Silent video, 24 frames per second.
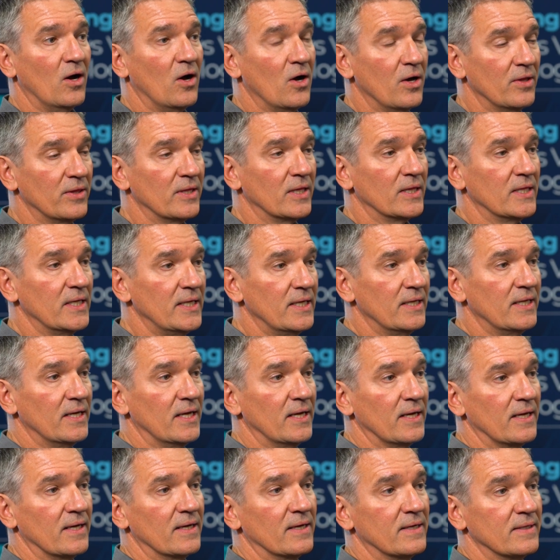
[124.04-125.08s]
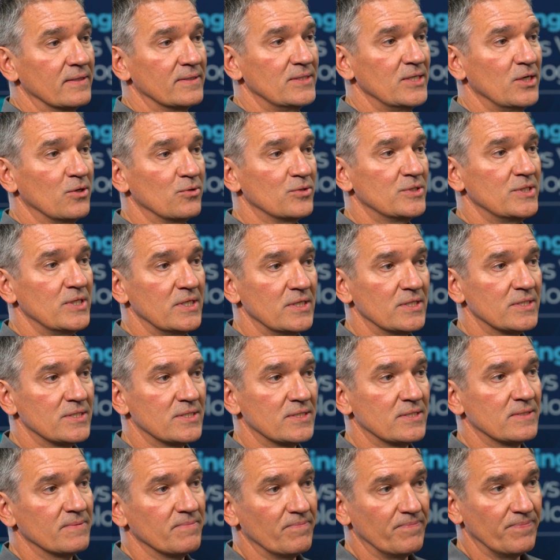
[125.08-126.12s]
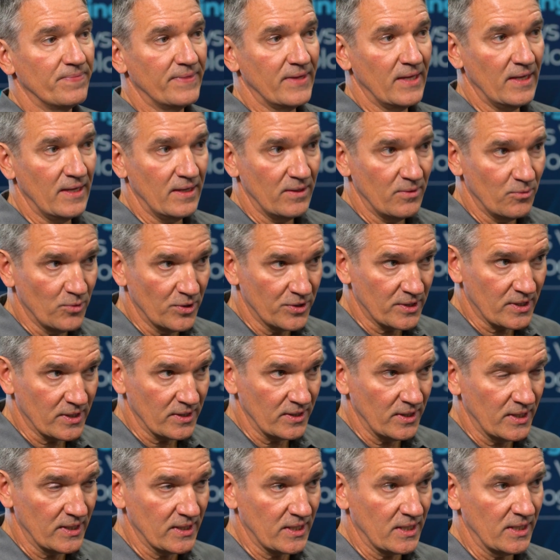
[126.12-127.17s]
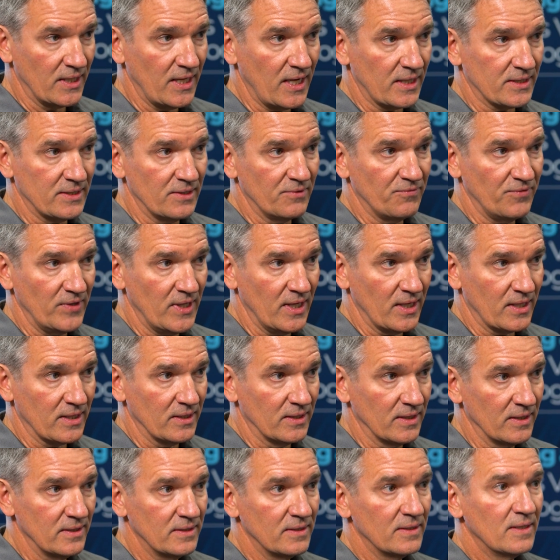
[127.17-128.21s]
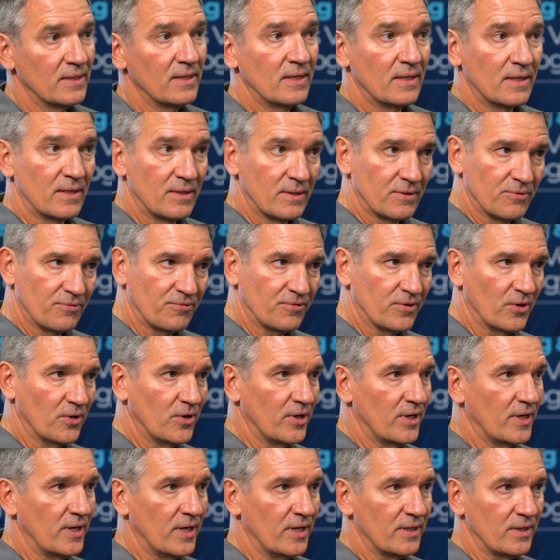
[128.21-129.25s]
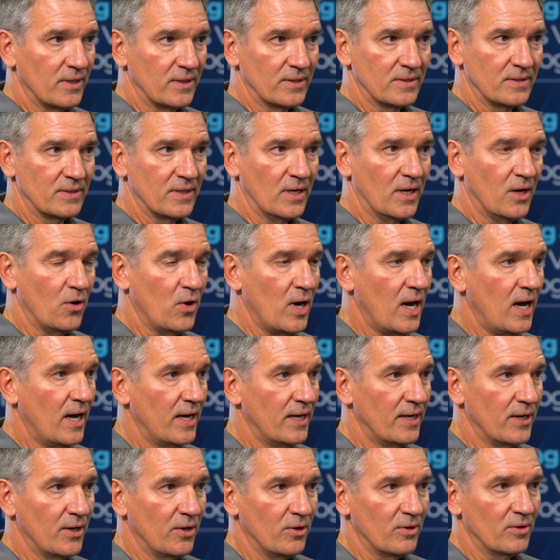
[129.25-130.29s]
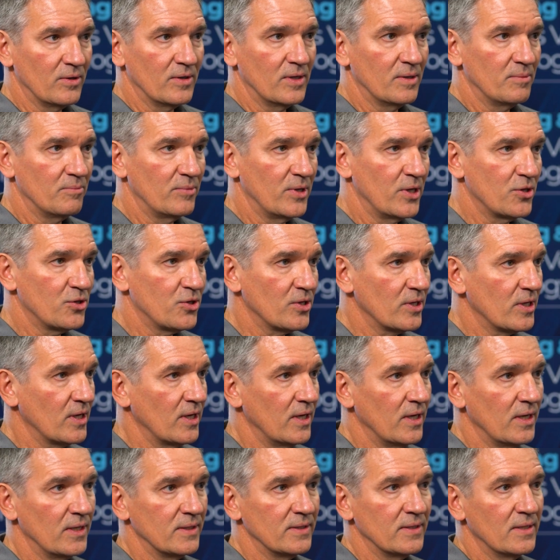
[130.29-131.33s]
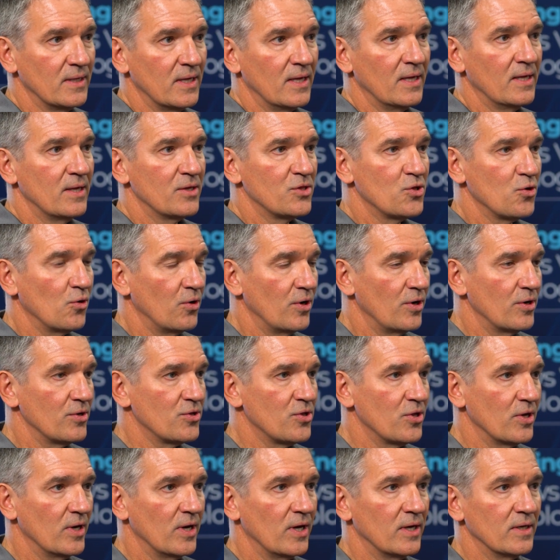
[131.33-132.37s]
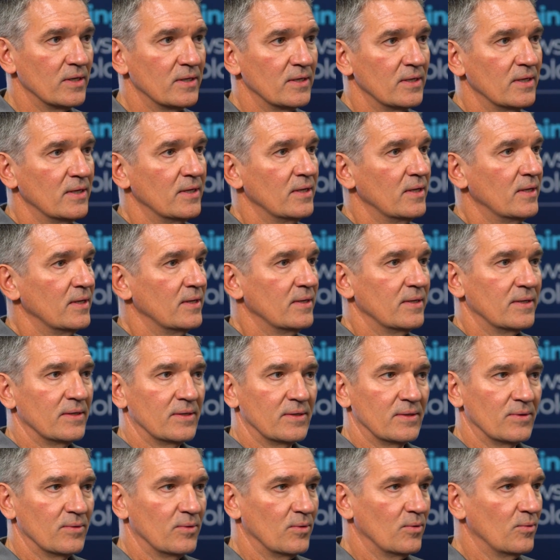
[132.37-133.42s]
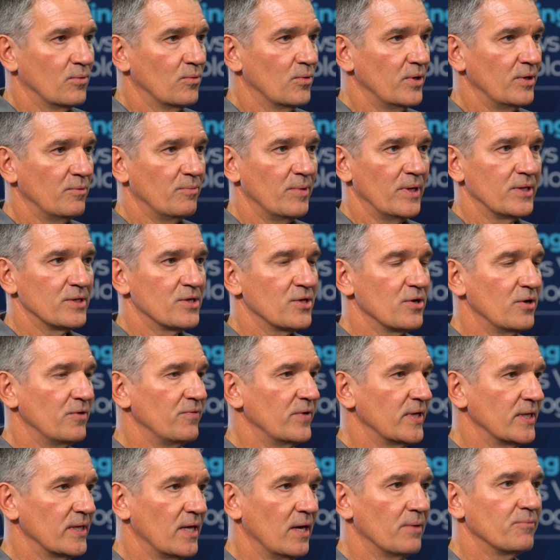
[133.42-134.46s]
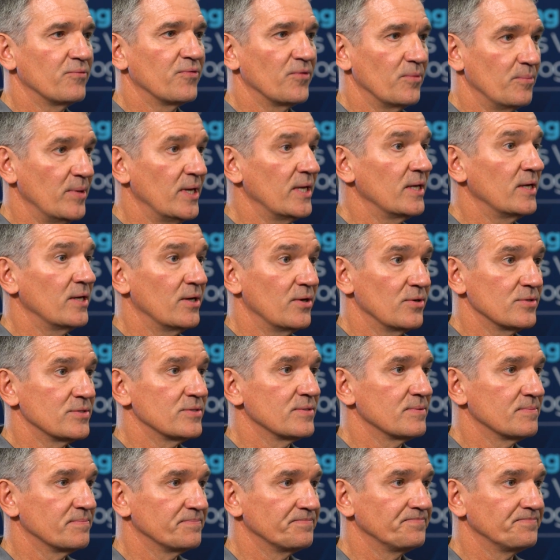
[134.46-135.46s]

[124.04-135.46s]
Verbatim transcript: all the leading DOTs with in connected vehicle, Florida, Ohio, Michigan, Georgia. We've been serving them for many years.